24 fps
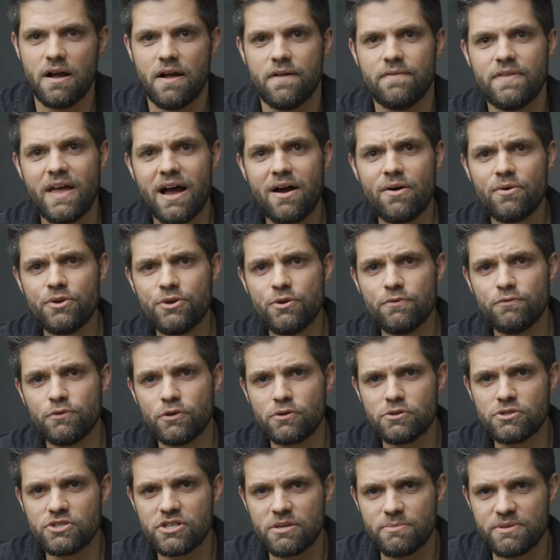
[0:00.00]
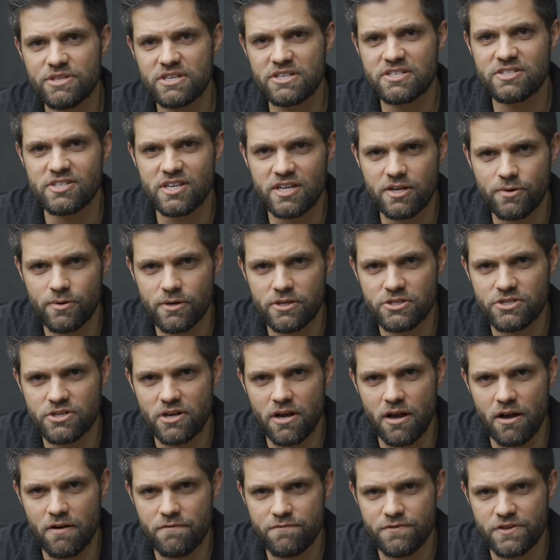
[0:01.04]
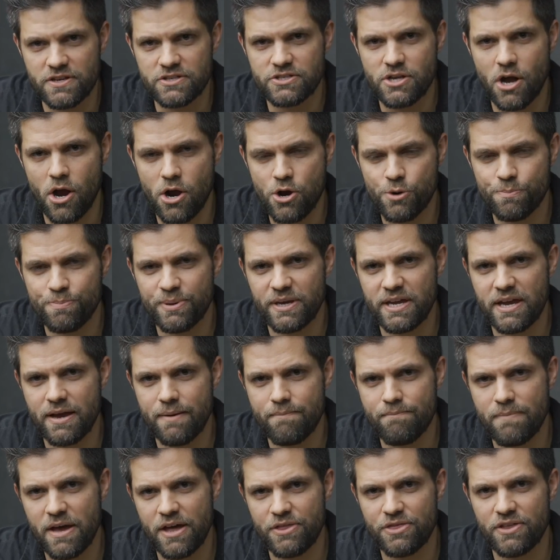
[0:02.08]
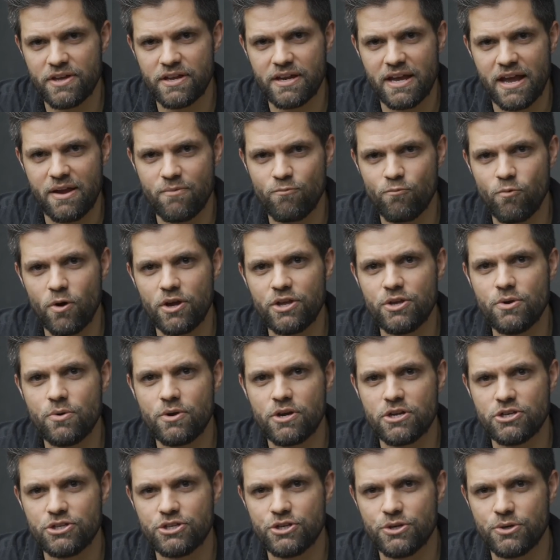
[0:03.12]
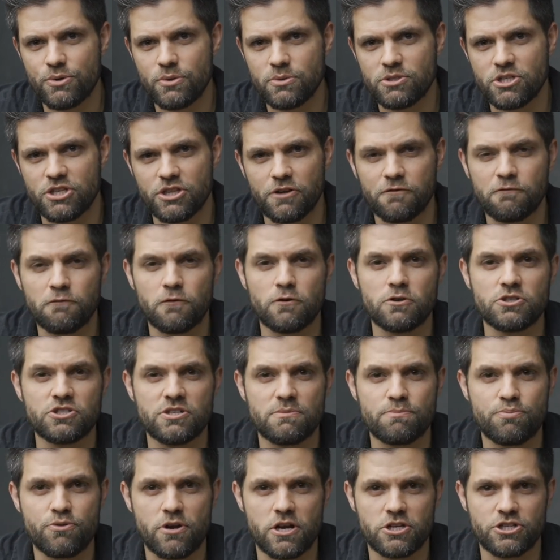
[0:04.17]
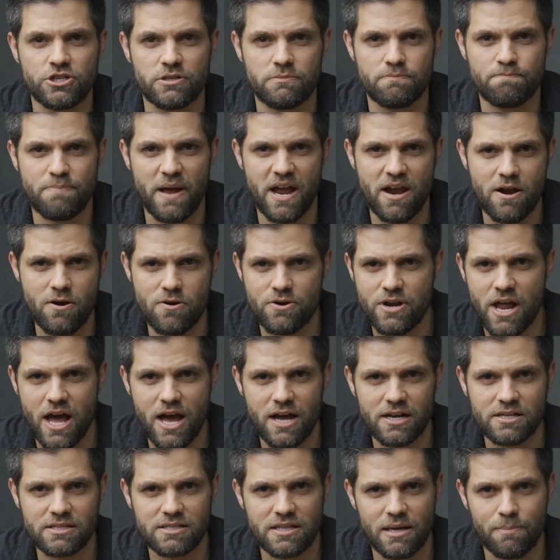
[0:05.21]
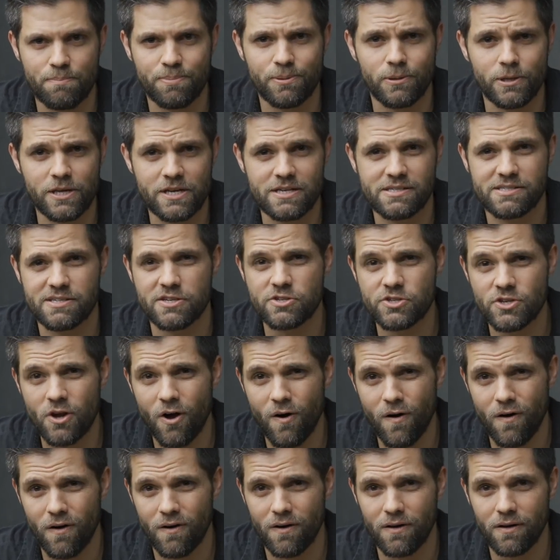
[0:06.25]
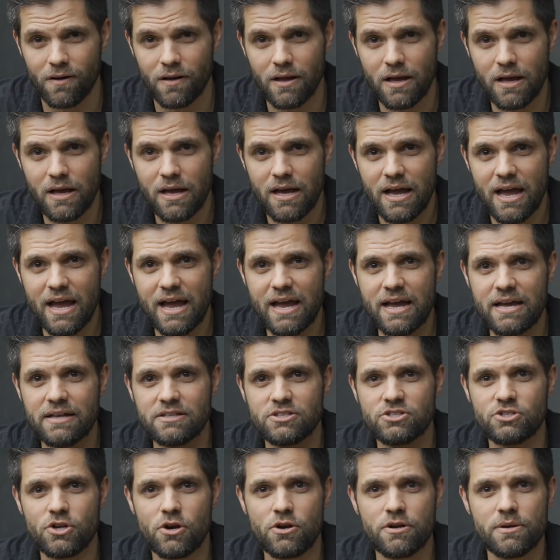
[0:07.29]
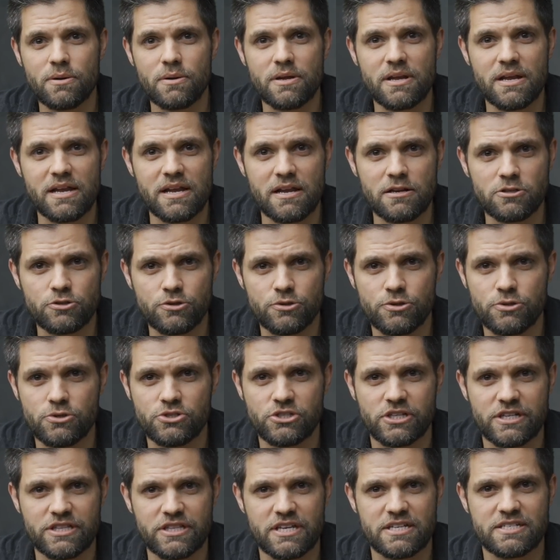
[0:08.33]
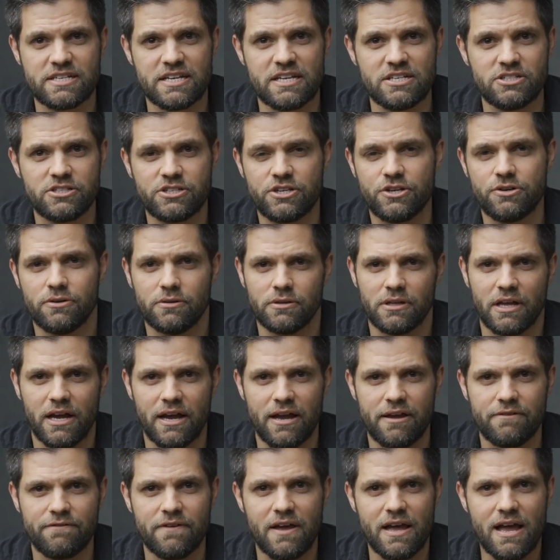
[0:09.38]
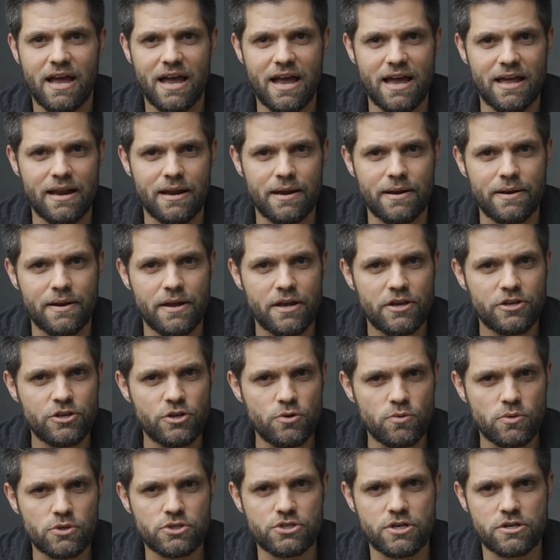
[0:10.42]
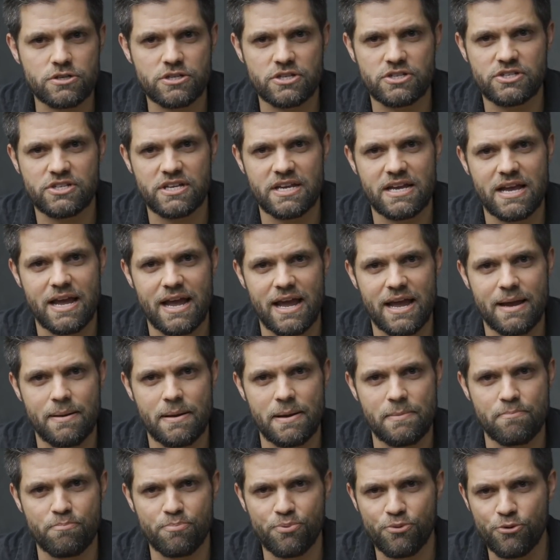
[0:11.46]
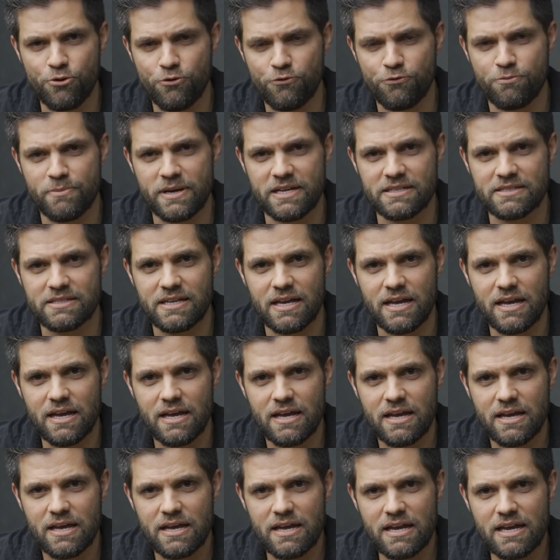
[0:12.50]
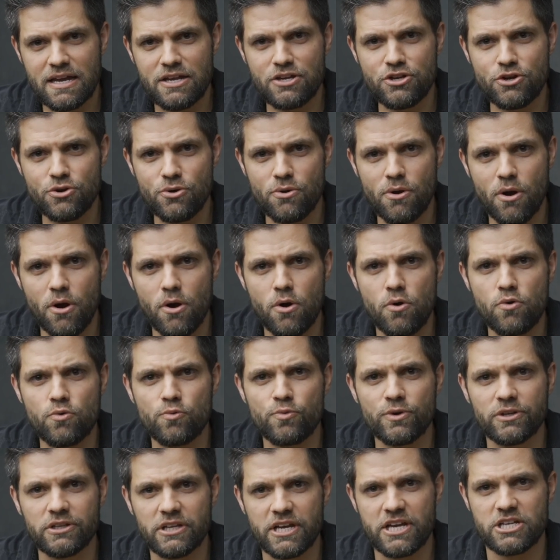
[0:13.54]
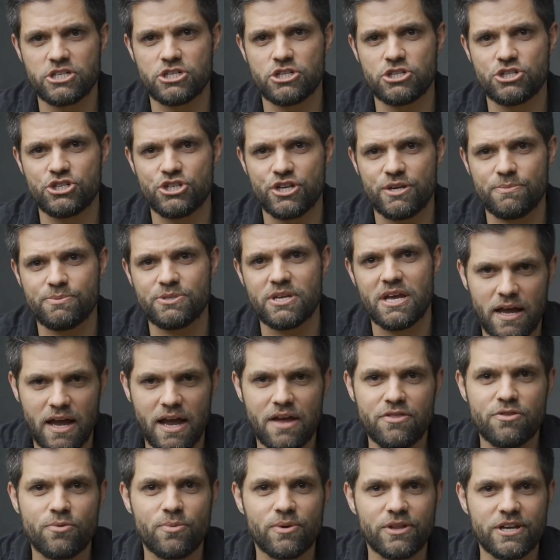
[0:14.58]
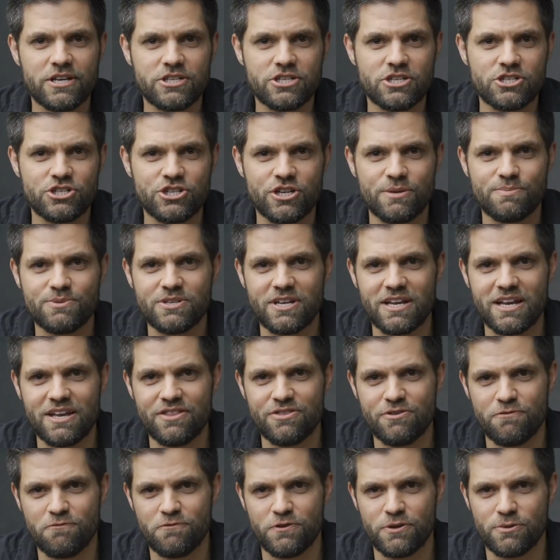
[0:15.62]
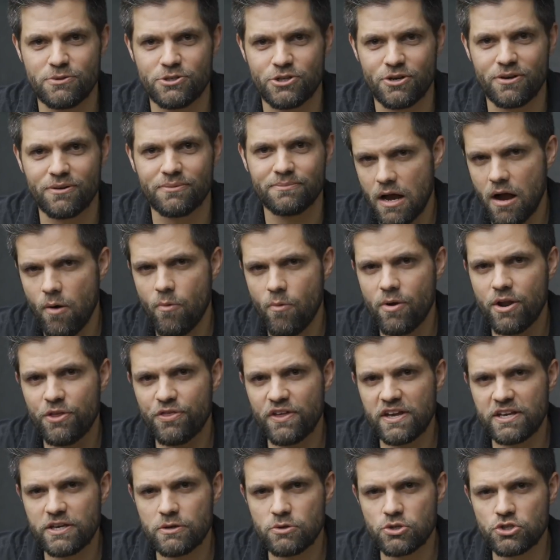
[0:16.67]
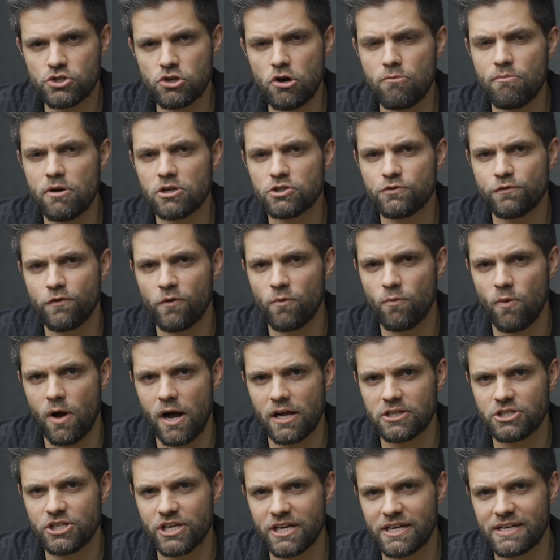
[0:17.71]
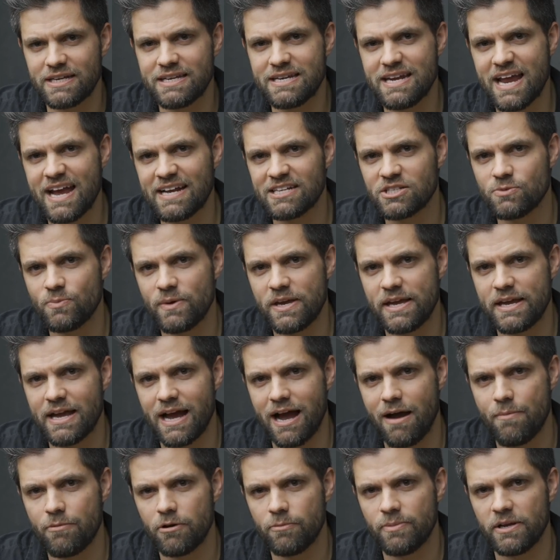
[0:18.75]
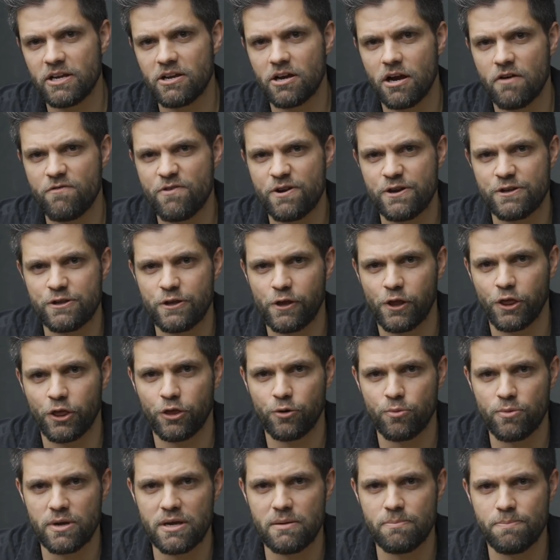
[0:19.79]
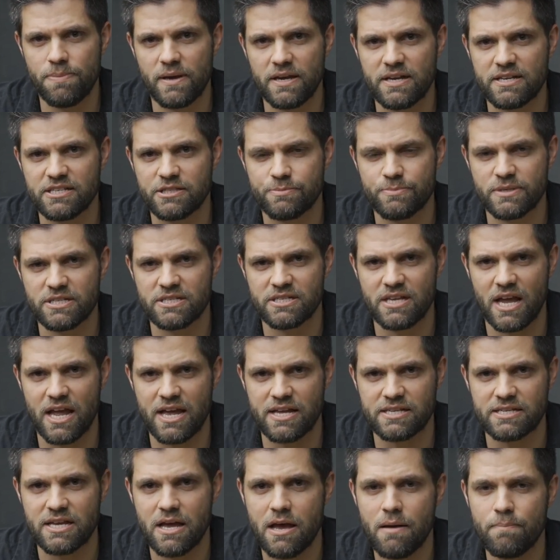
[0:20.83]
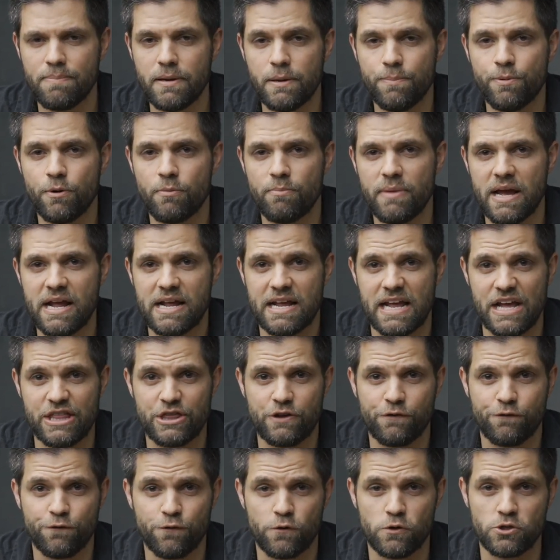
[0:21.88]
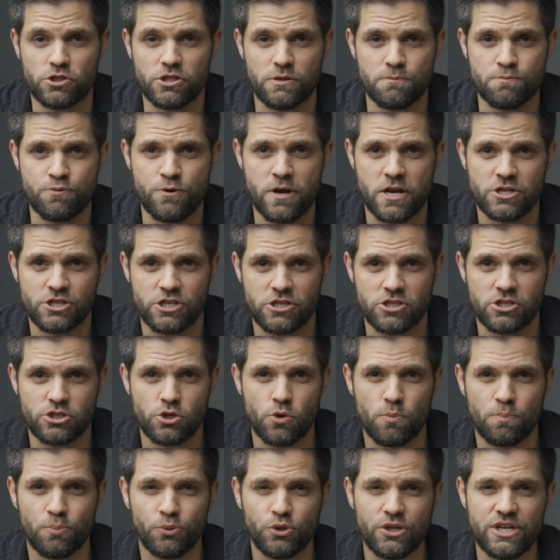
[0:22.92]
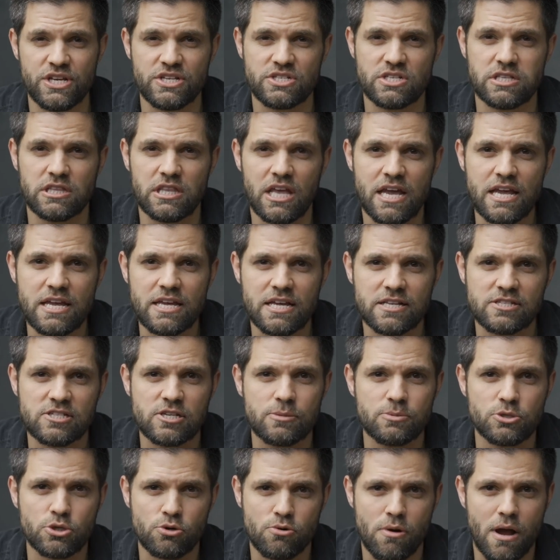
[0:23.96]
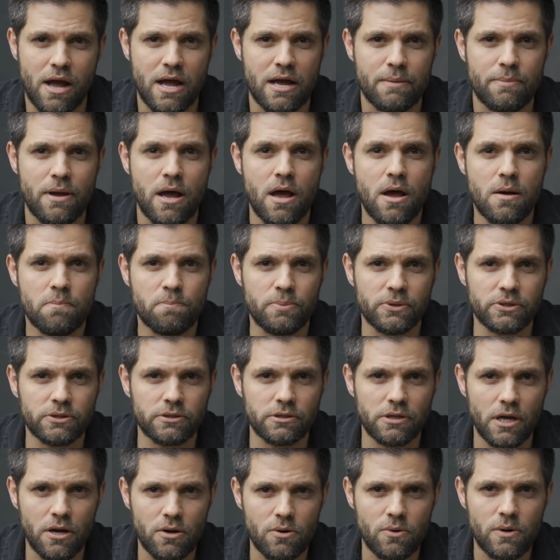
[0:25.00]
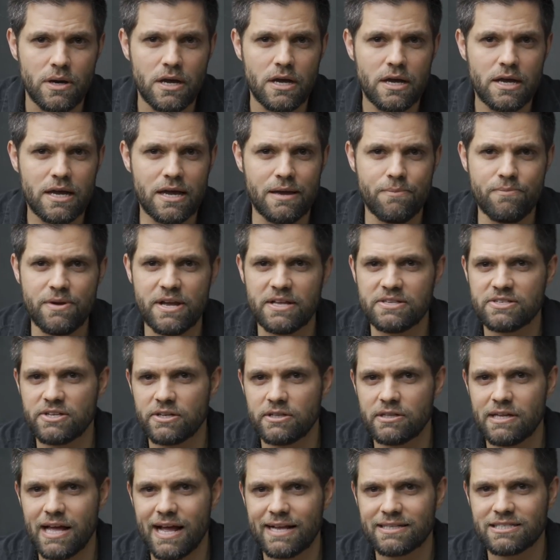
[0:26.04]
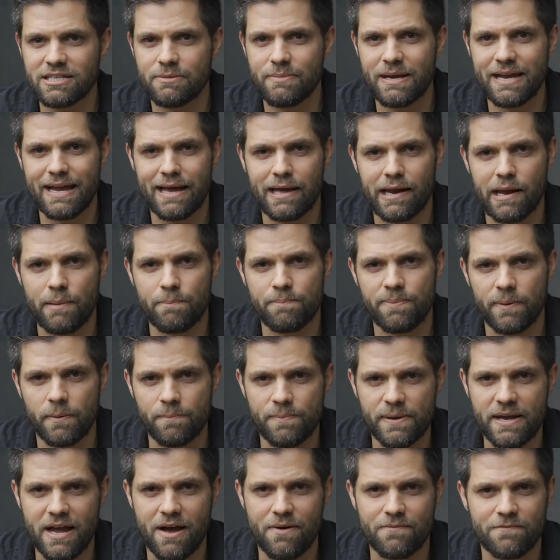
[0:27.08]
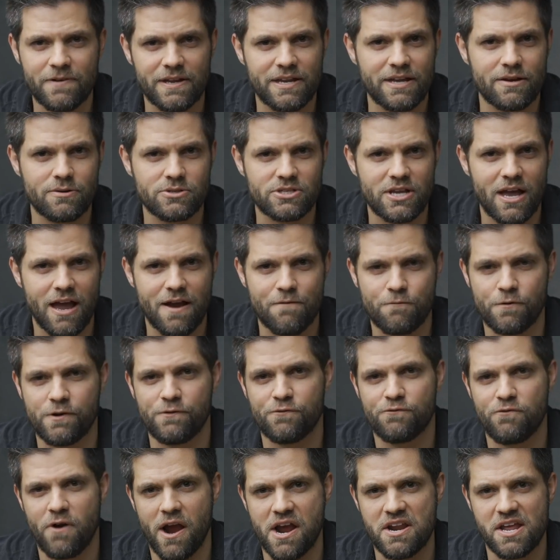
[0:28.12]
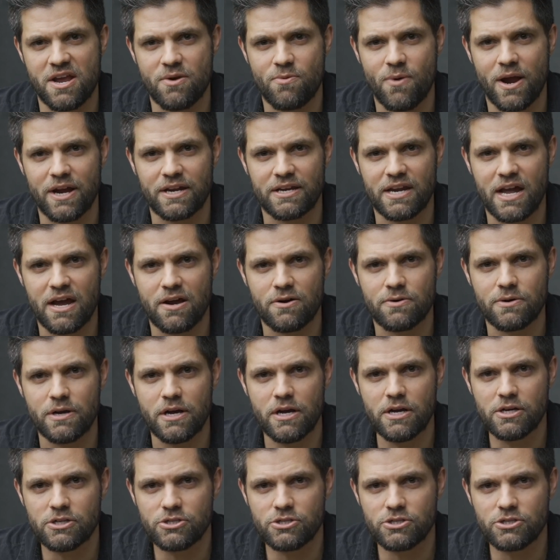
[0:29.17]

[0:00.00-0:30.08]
Now you've learned some of the secrets of this RPM method and what you can do to the first impression paradox that plagues us all, and start introducing this into your life, and you will start to see an improvement in your own relationships and the relationships in the future. I want to thank you so much for watching. Next week, I'm going to be covering the 3 biggest mistakes people make in the first impression. So please like and subscribe below. It means a lot to me, and I'm pumping out videos every Friday right now.